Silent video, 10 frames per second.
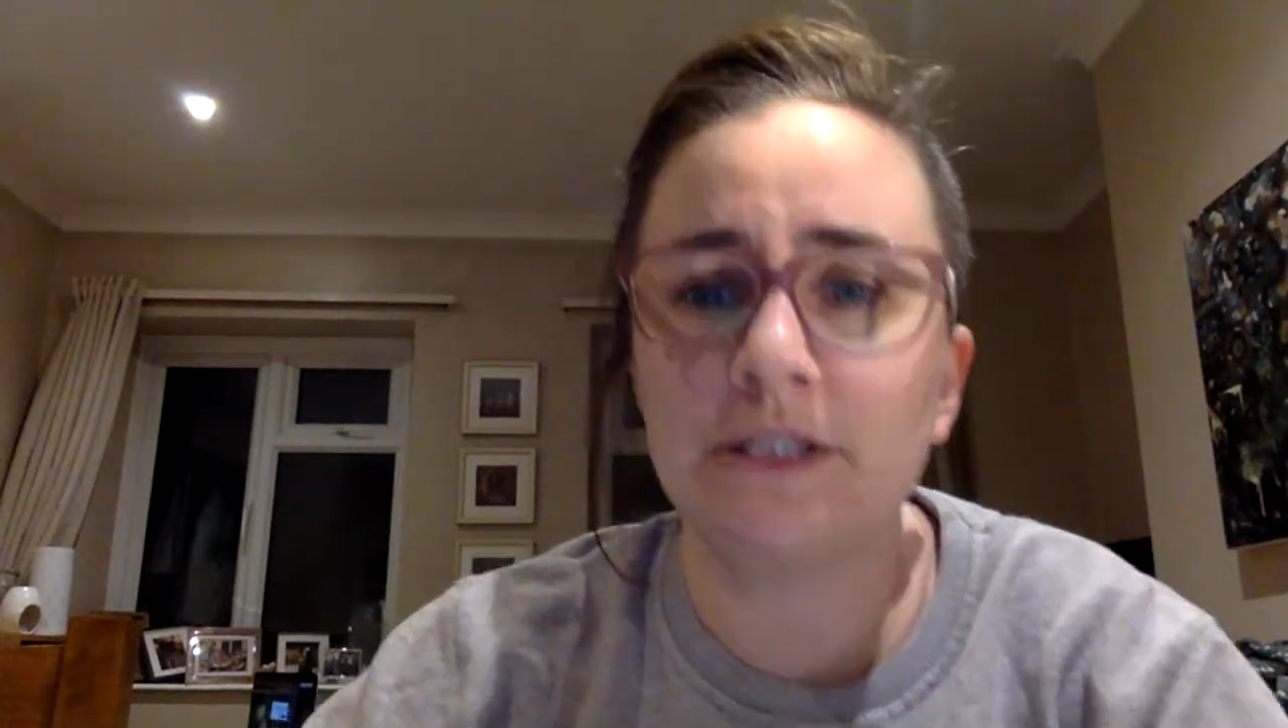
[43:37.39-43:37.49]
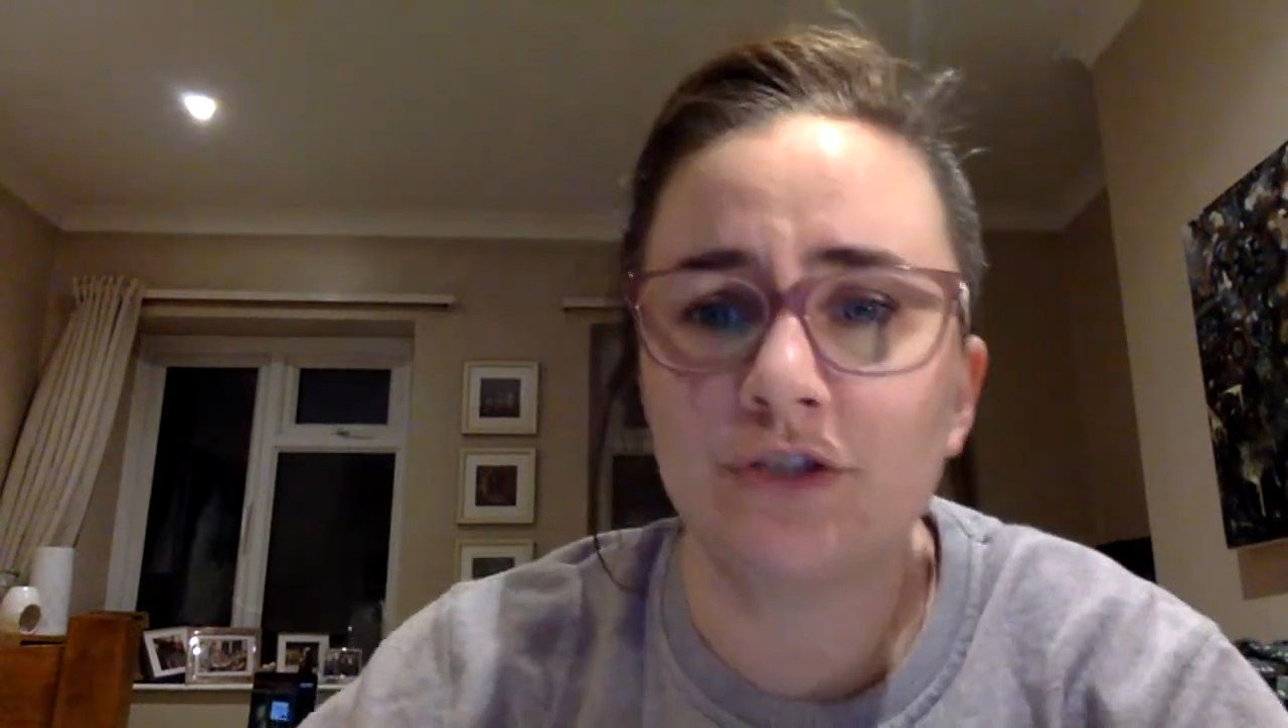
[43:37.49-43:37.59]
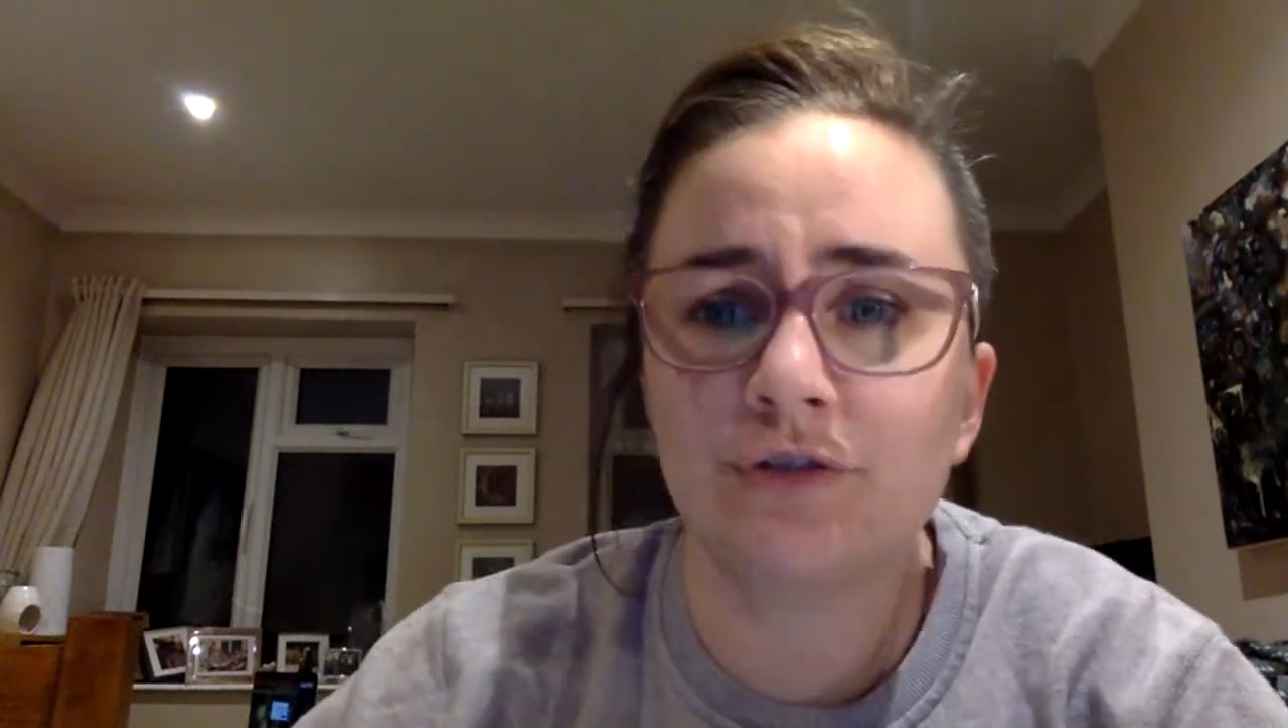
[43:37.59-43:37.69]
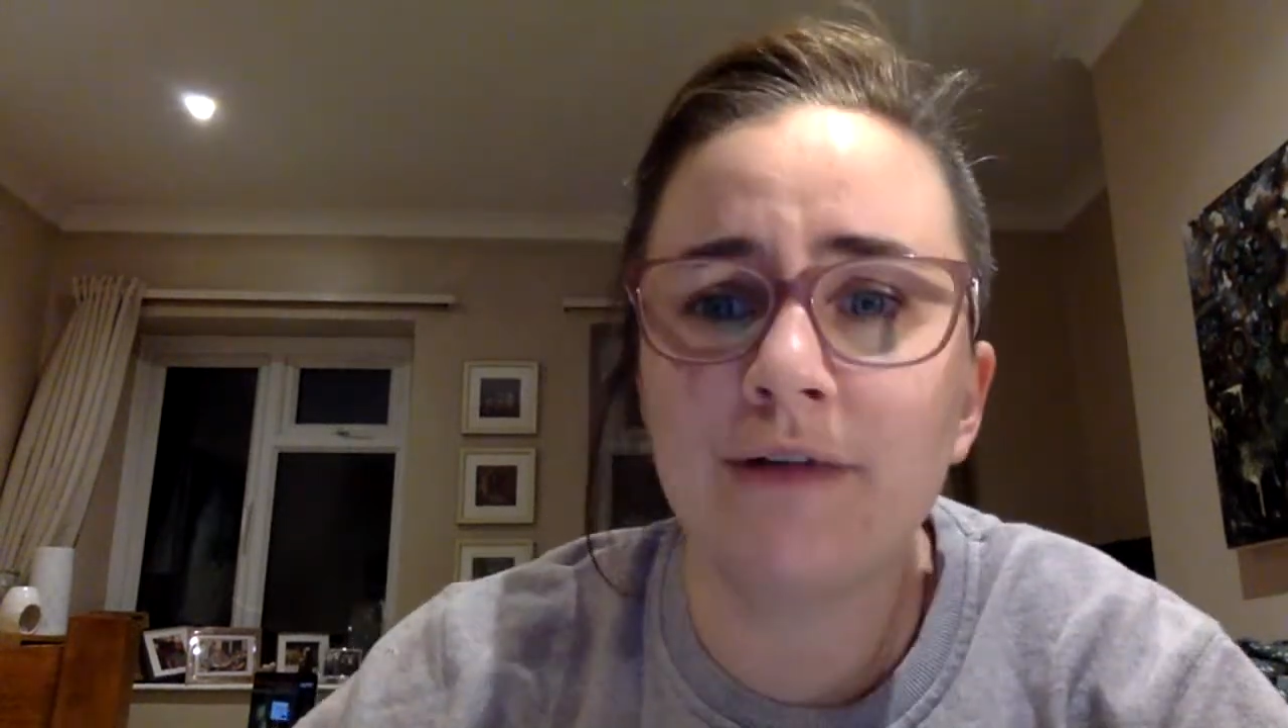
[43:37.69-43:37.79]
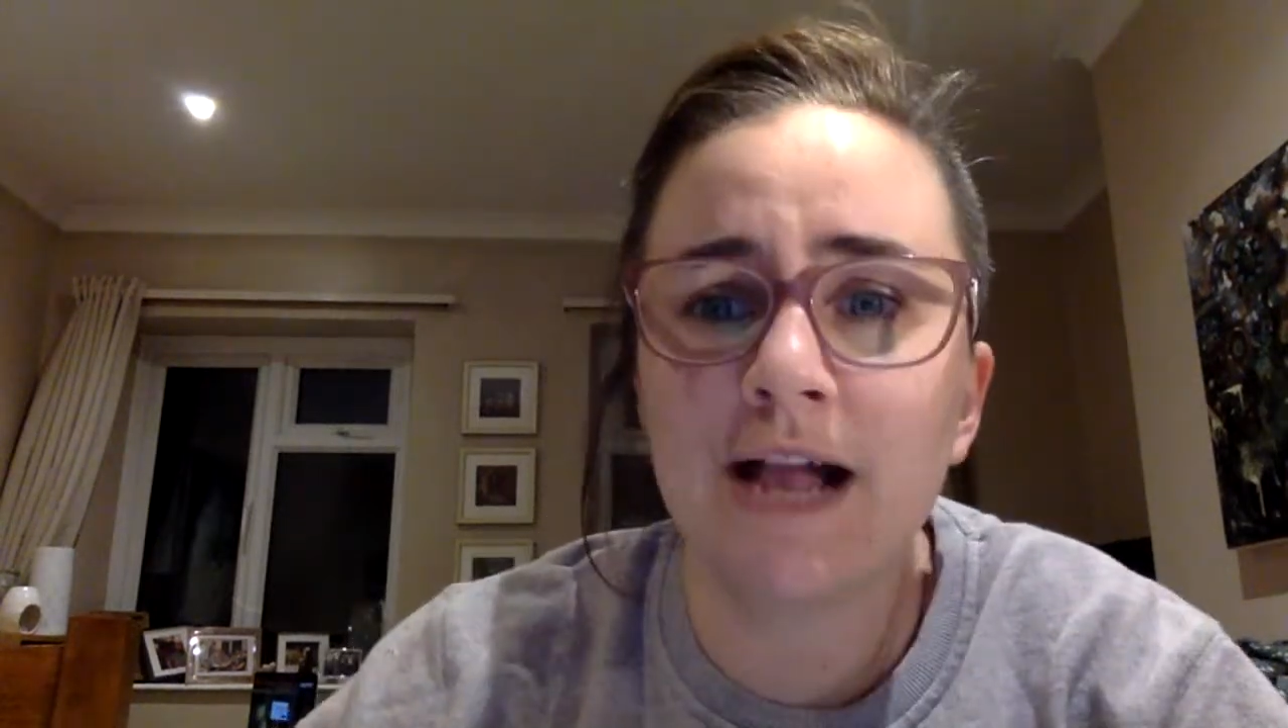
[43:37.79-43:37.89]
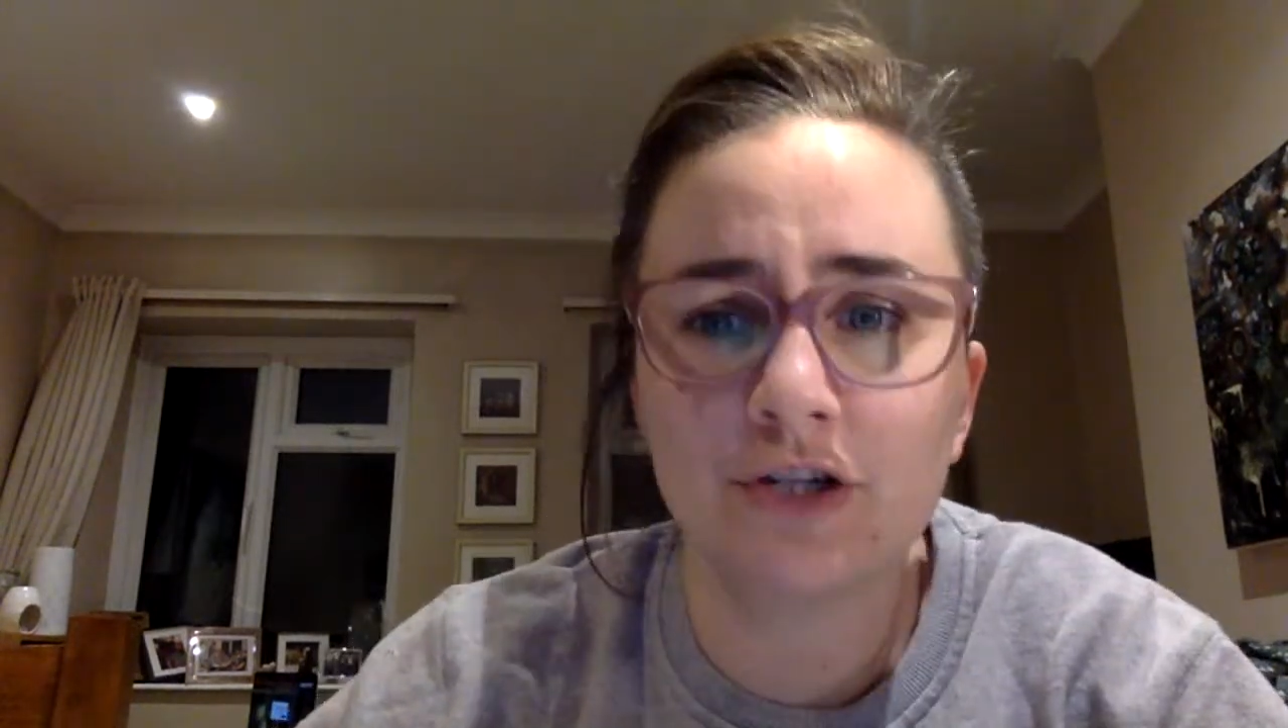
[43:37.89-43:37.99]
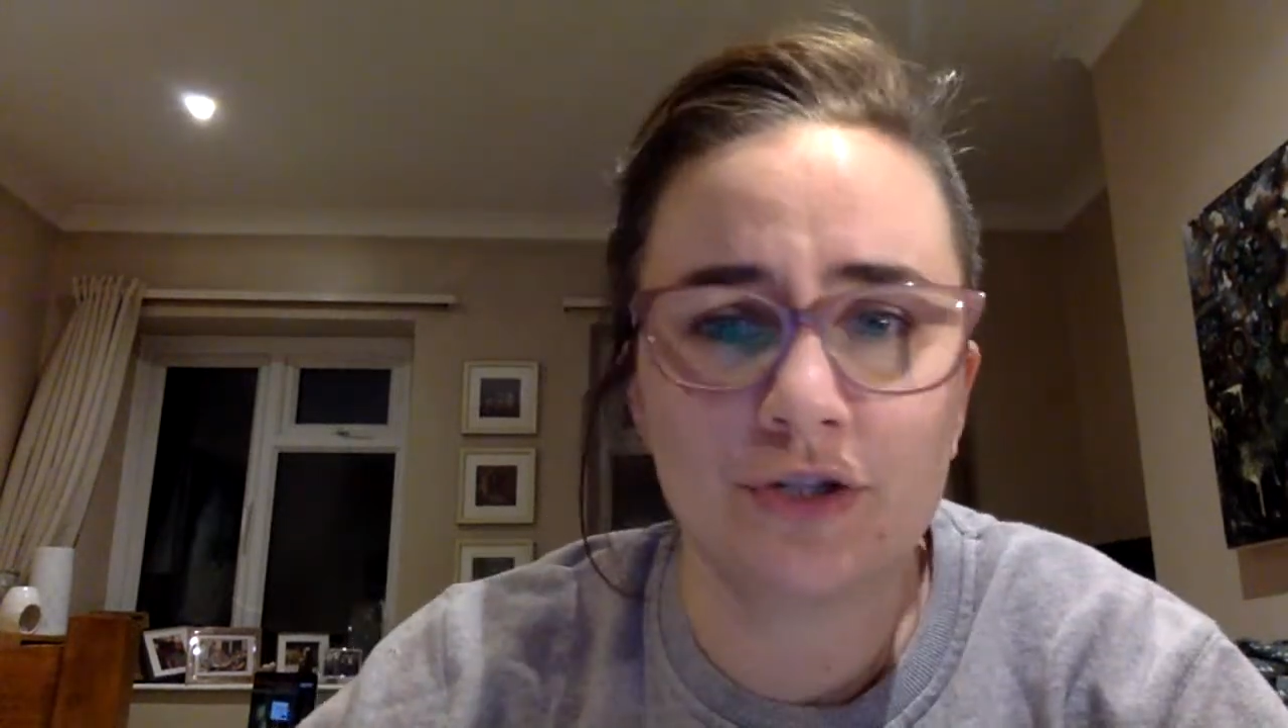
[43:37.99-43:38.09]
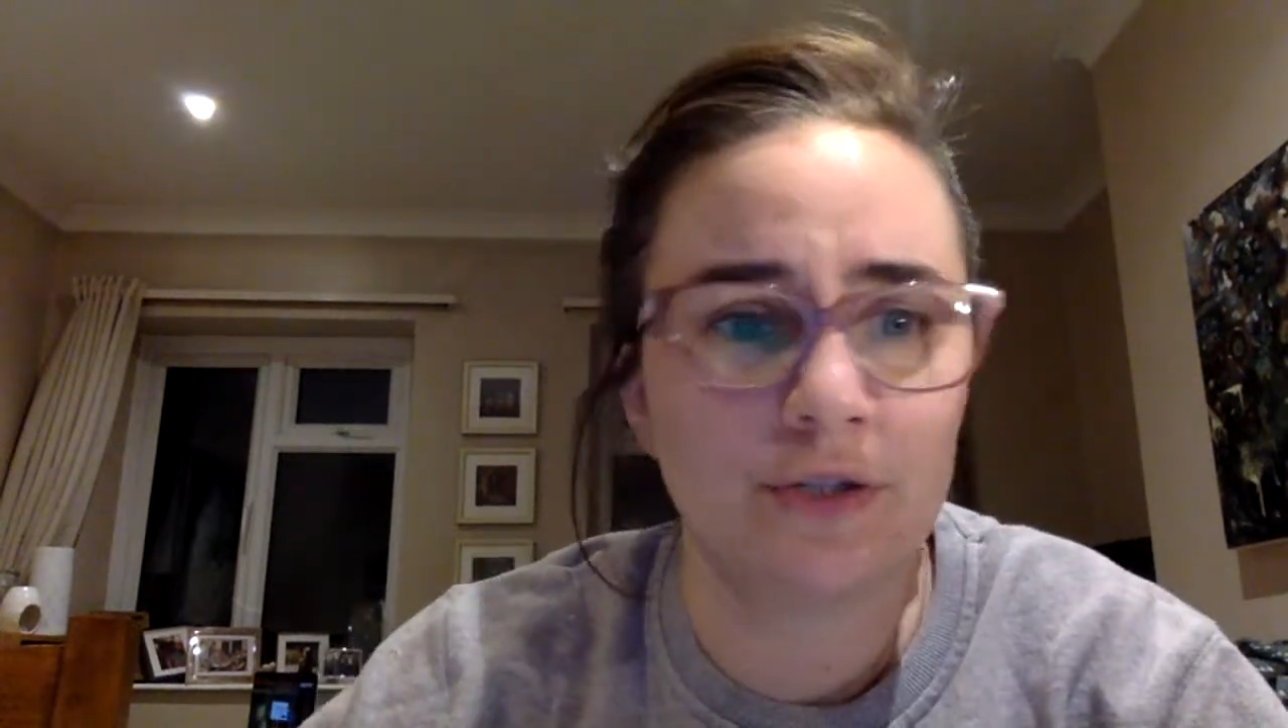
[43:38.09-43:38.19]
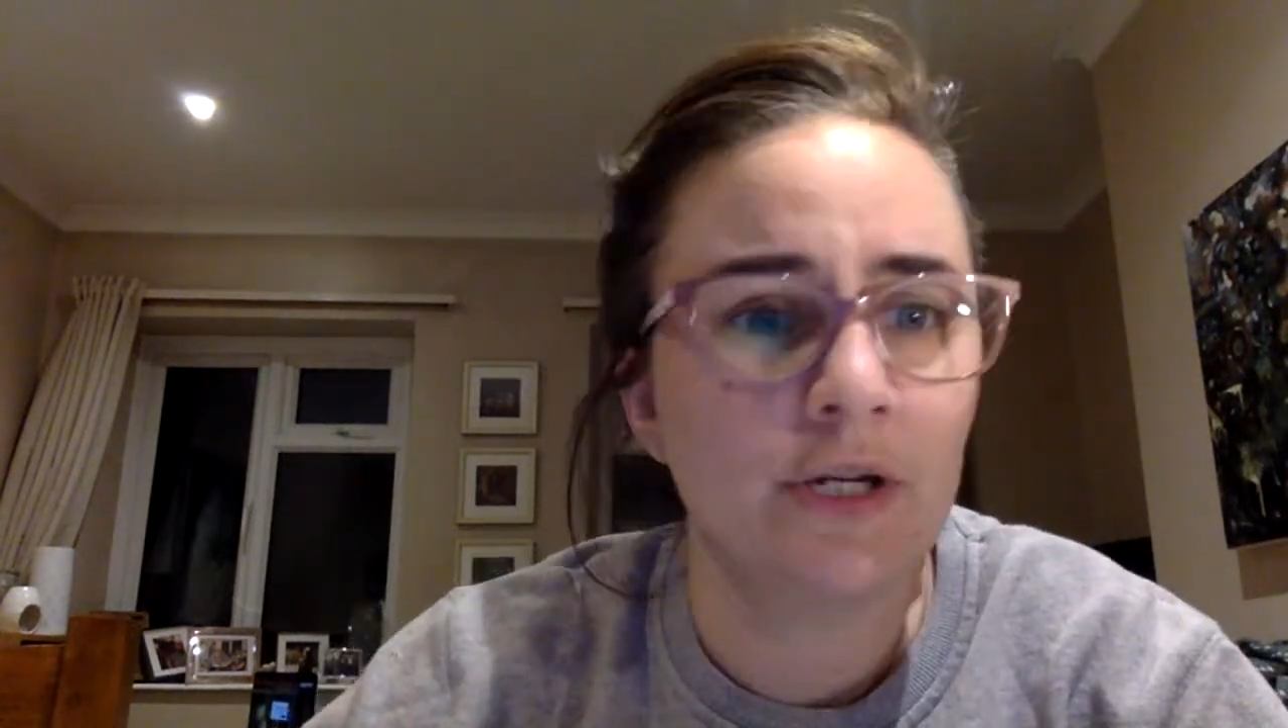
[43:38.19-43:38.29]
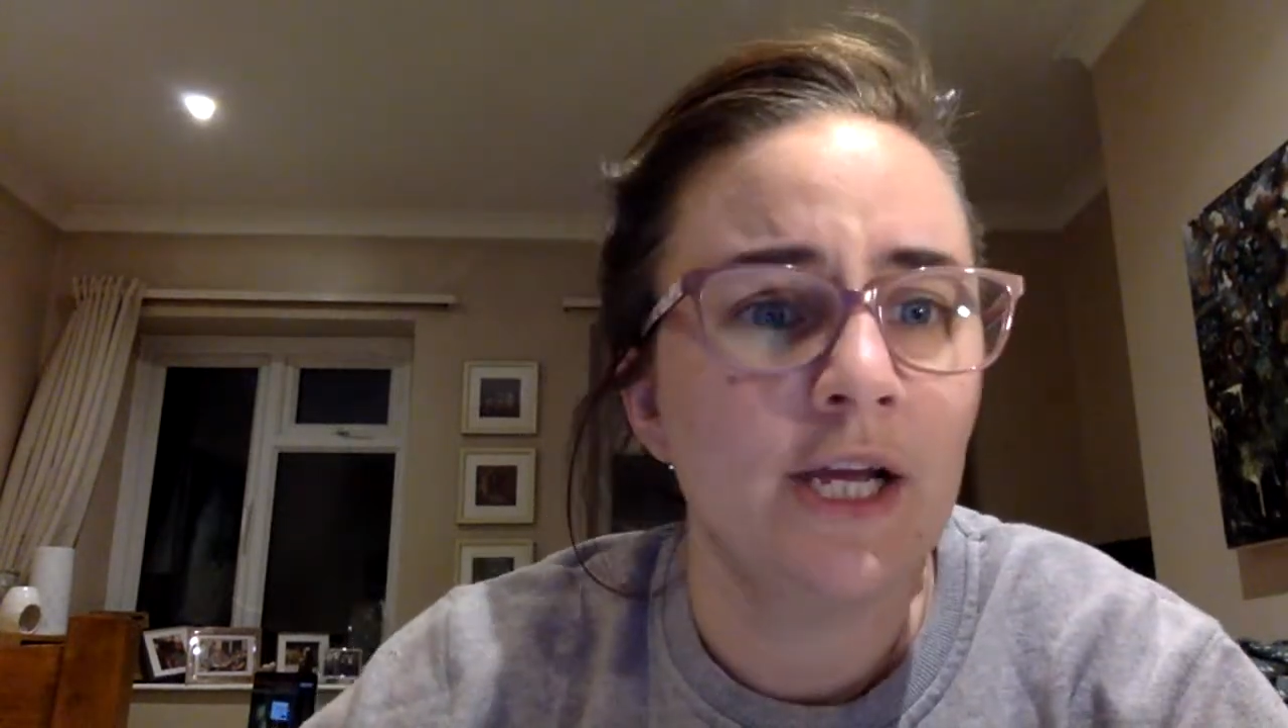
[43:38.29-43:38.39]

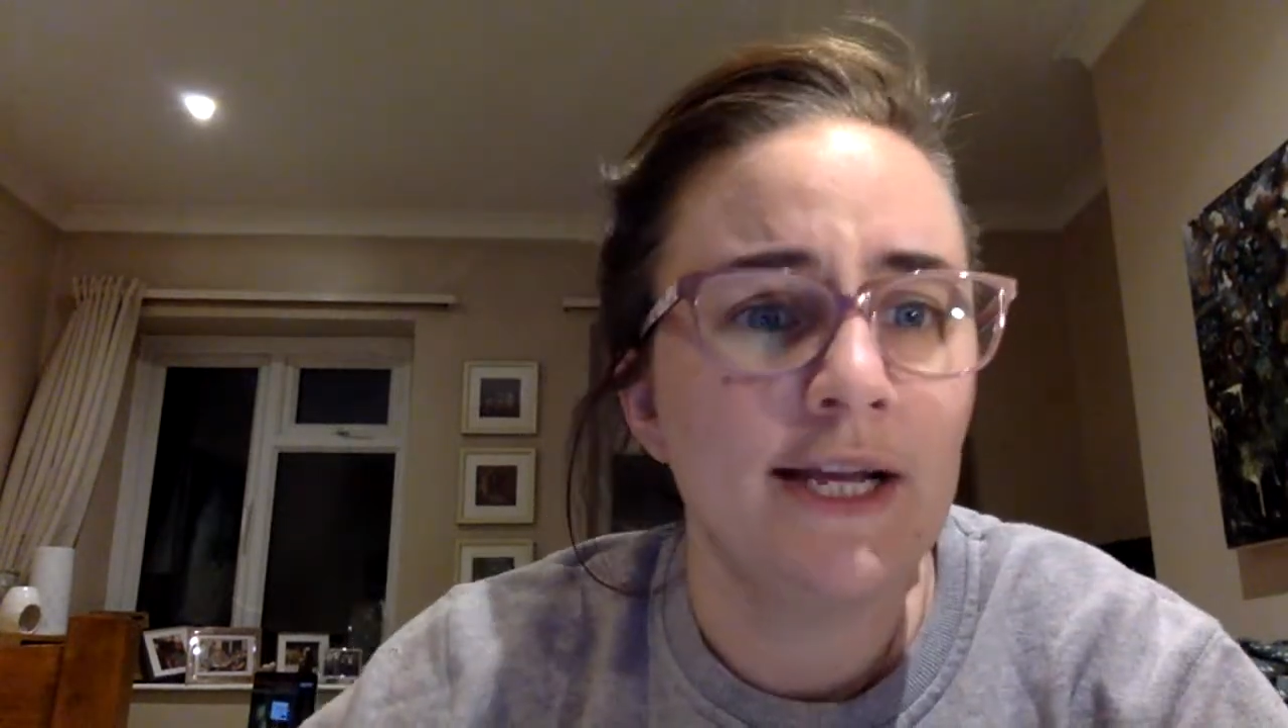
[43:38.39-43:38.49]
interaction.